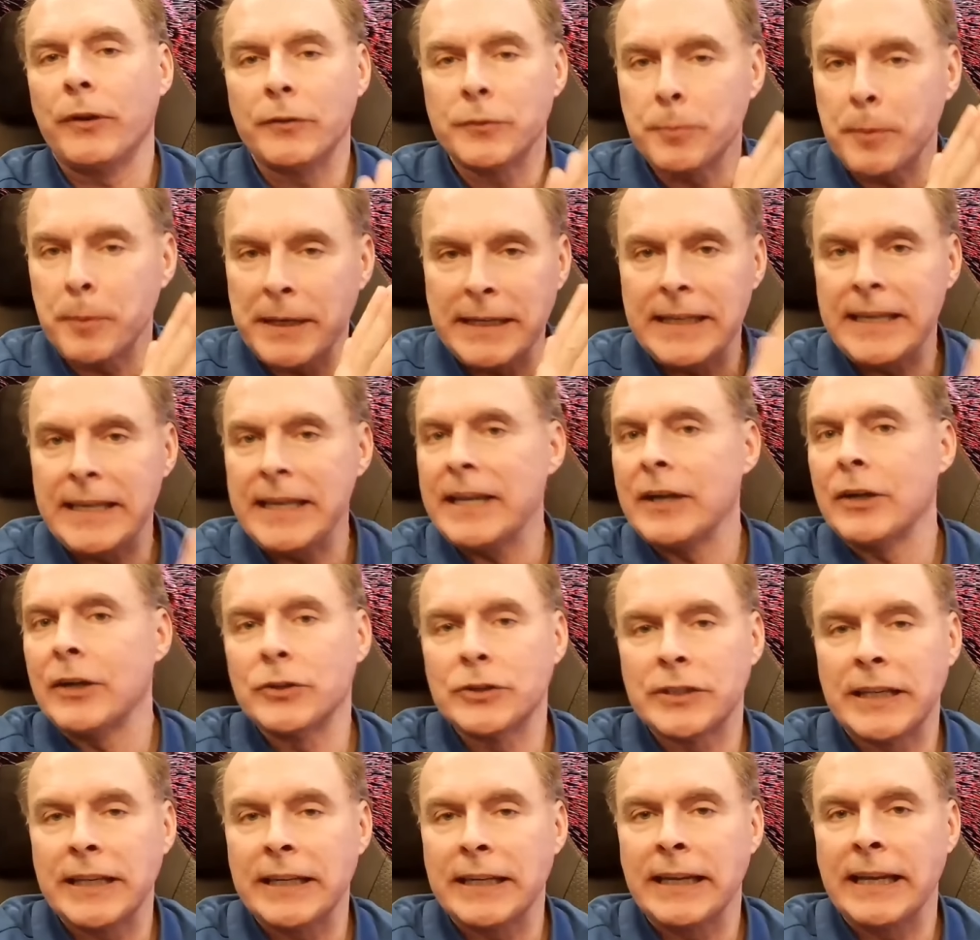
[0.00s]
have spent
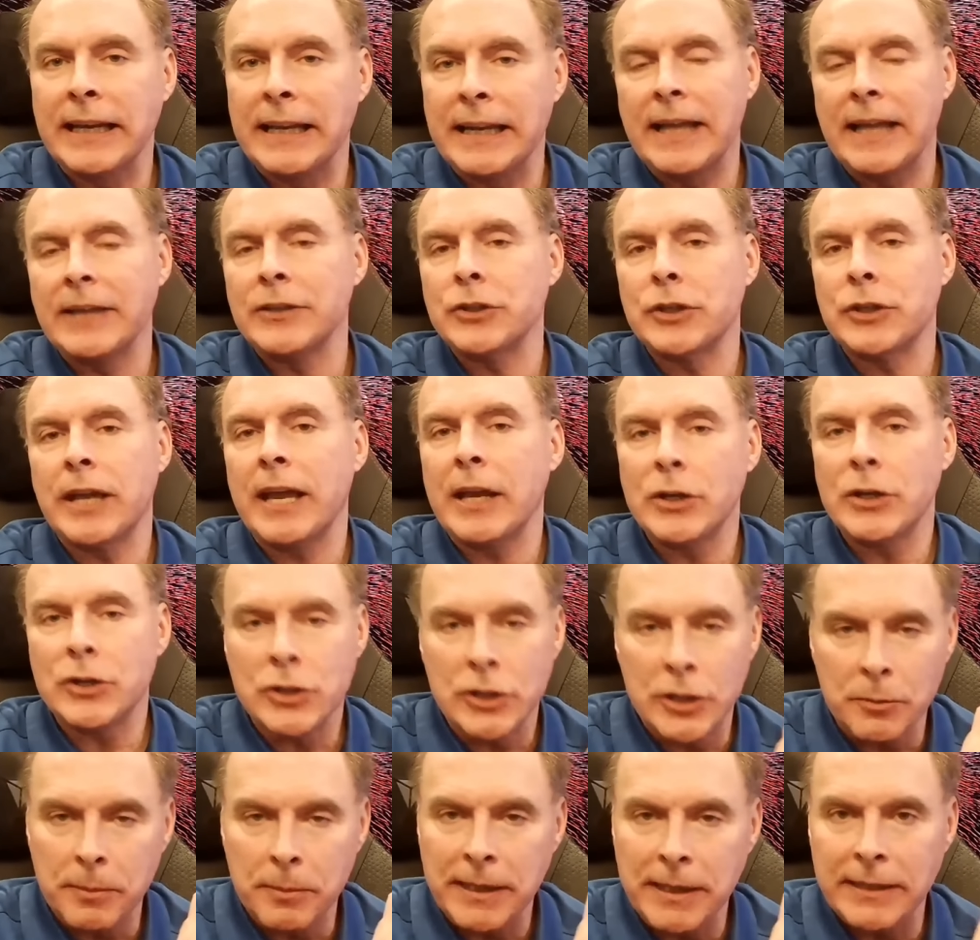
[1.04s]
years getting an
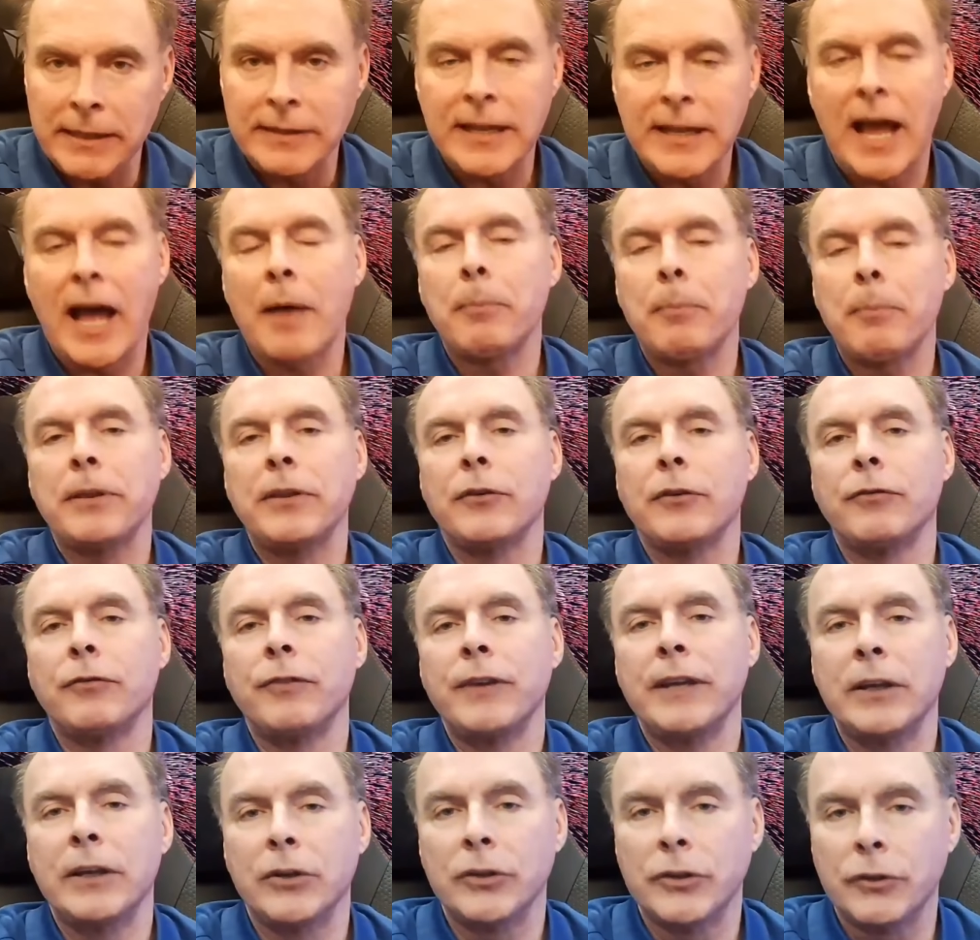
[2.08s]
education to be the top in their
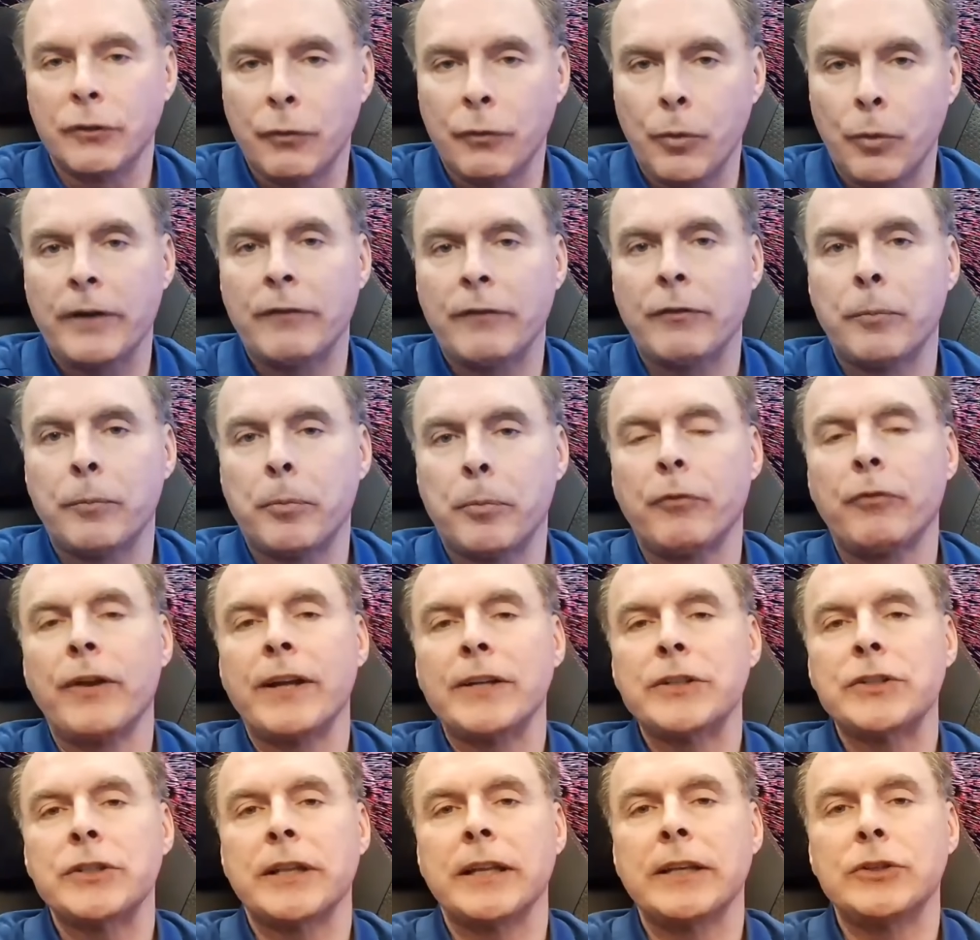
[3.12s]
field of whatever
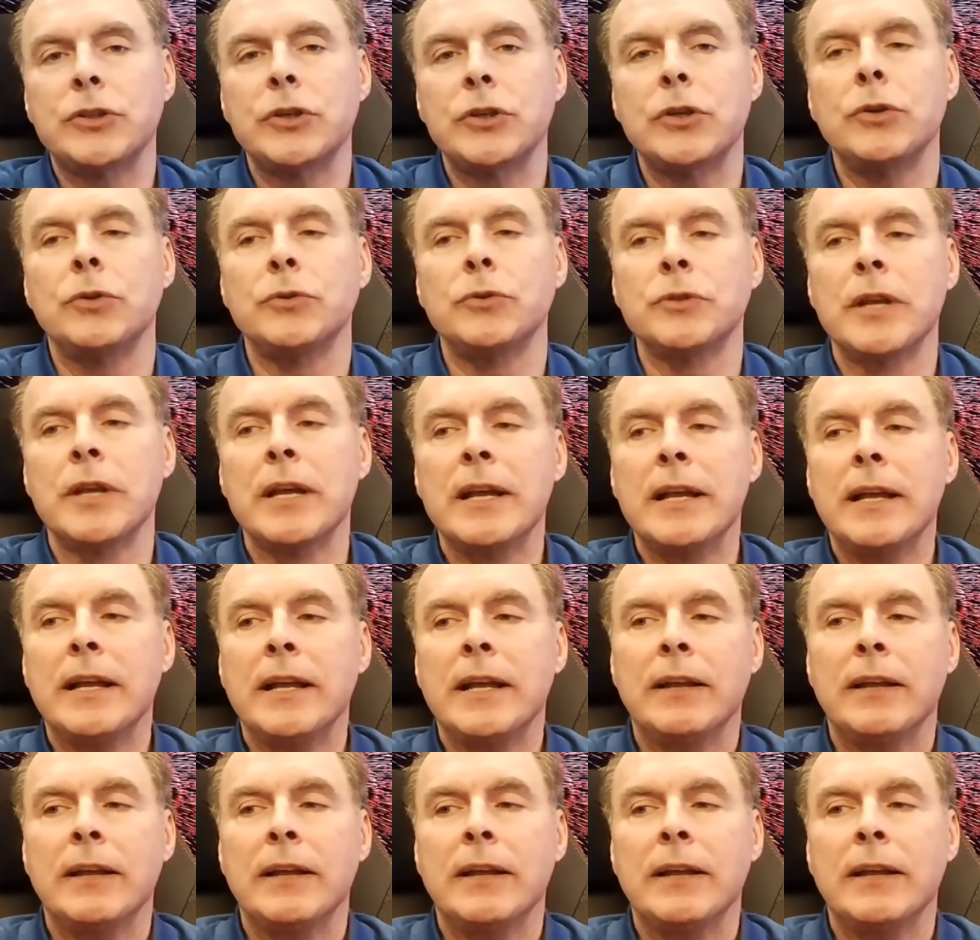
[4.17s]
profession they choose.